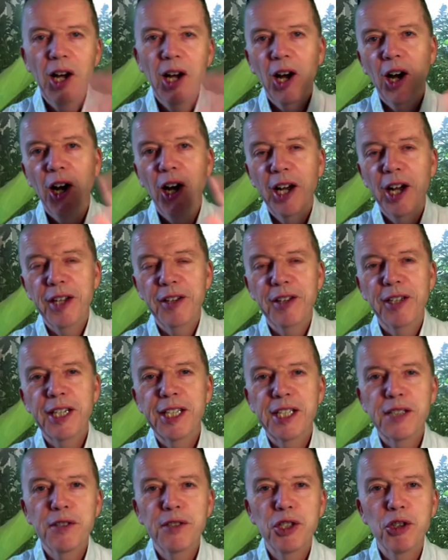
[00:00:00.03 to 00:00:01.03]
Hi,
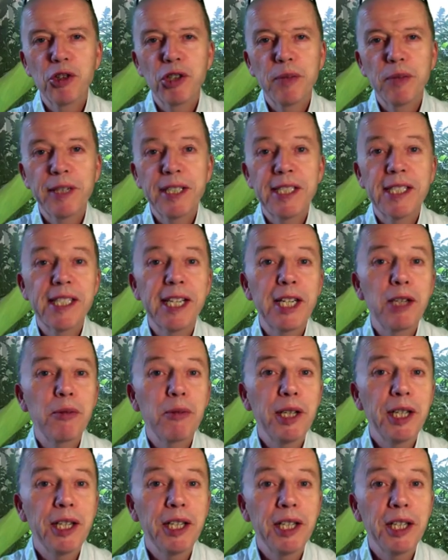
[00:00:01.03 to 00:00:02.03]
thanks for joining me. Today we're
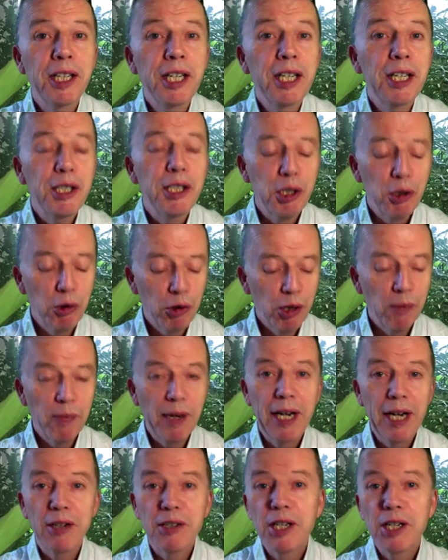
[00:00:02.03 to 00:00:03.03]
going to talk
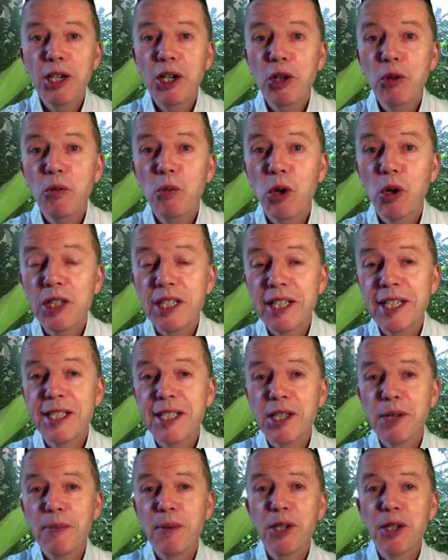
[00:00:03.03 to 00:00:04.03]
about what is
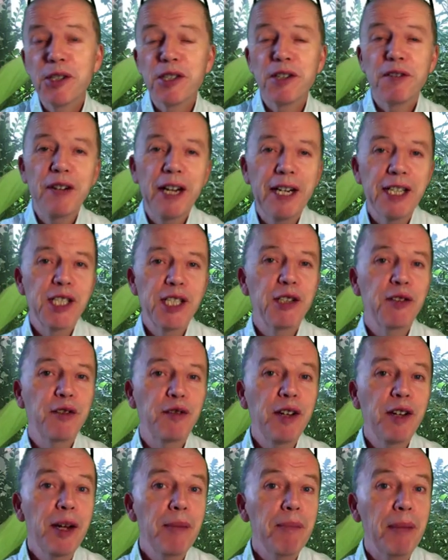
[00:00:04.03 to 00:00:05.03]
the most effective
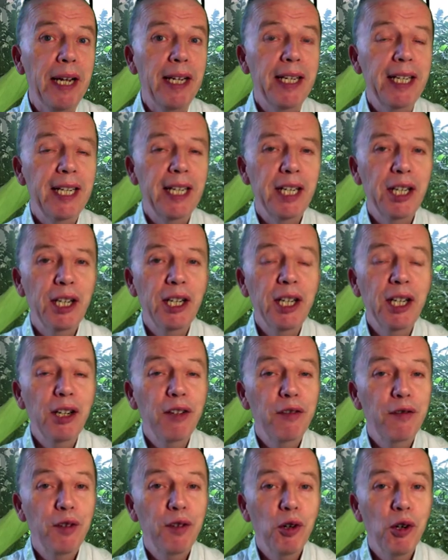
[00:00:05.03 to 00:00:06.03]
painkiller
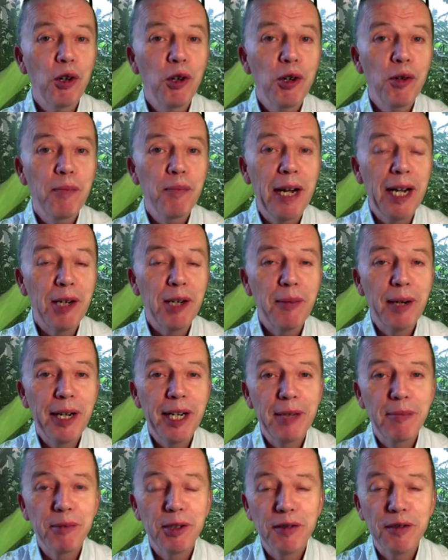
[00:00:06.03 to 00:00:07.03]
for back
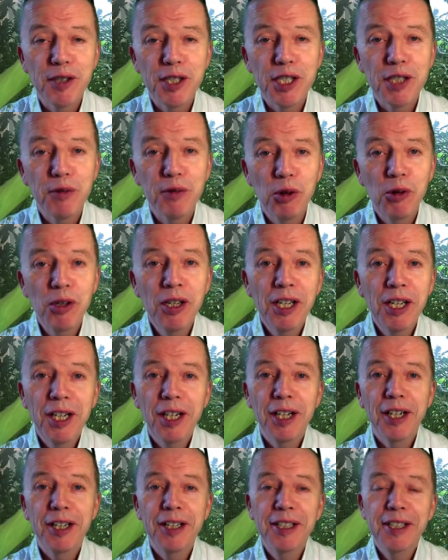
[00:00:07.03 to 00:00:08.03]
pain. But first of all,
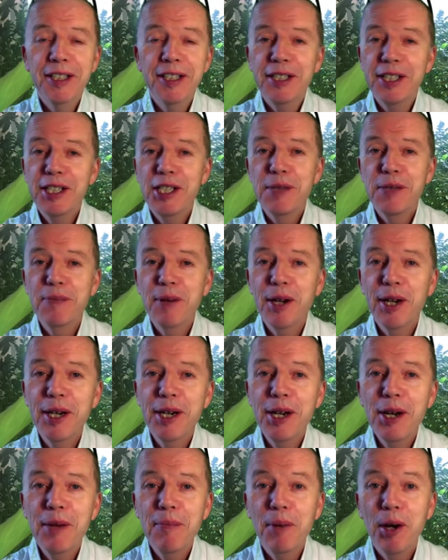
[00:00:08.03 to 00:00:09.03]
this is my
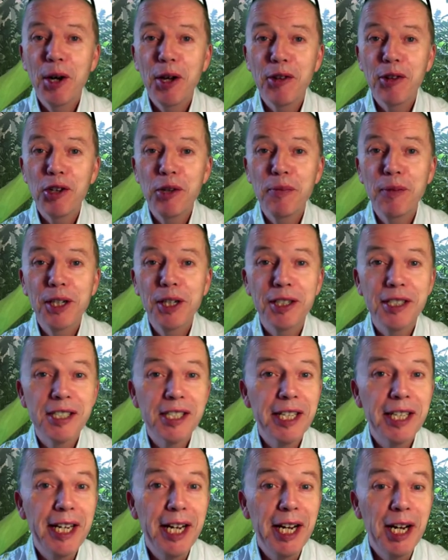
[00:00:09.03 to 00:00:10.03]
bathroom, and you can
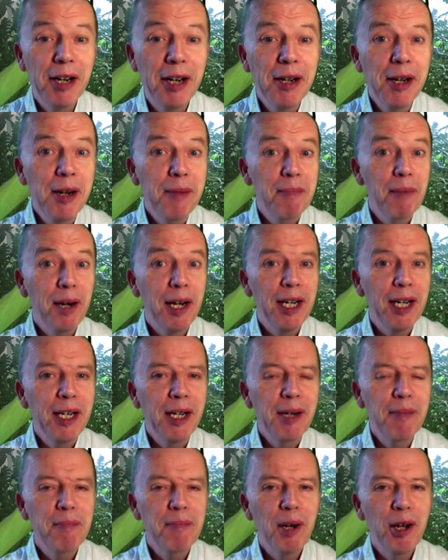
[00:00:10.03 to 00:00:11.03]
see here my
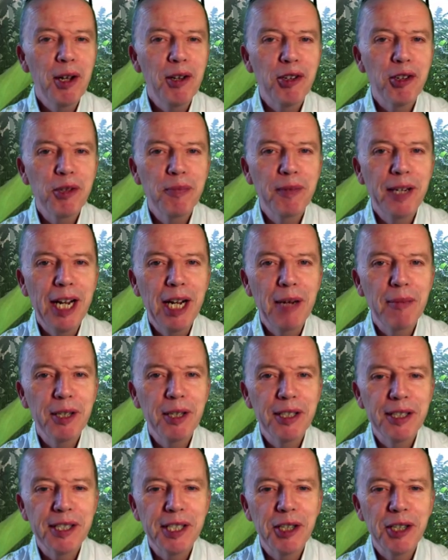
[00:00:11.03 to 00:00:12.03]
bathroom
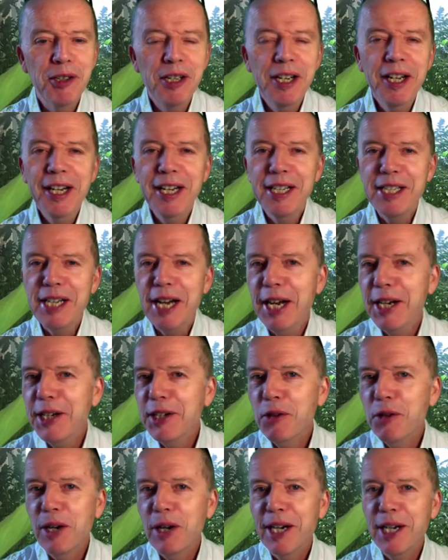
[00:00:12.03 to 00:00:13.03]
cabinet. So it's hidden
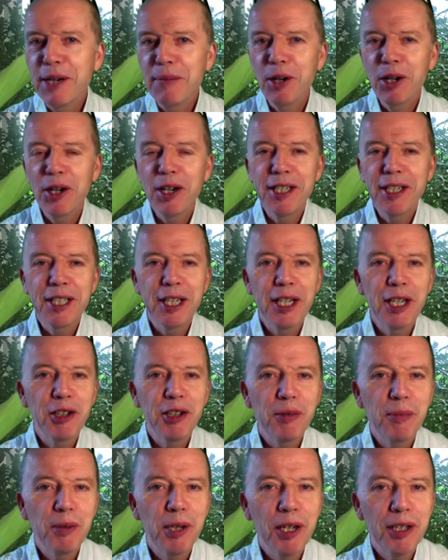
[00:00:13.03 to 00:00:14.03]
away behind a load
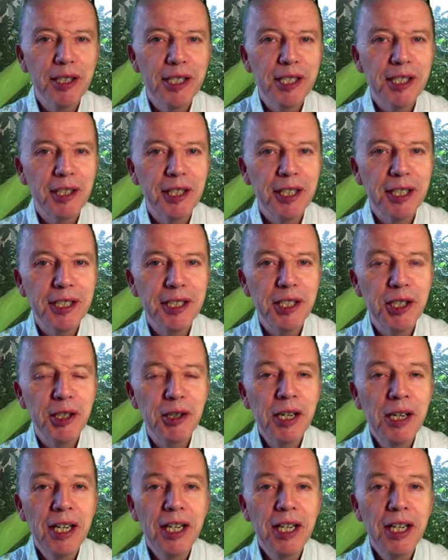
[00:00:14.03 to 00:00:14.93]
of plants, and I'm going to do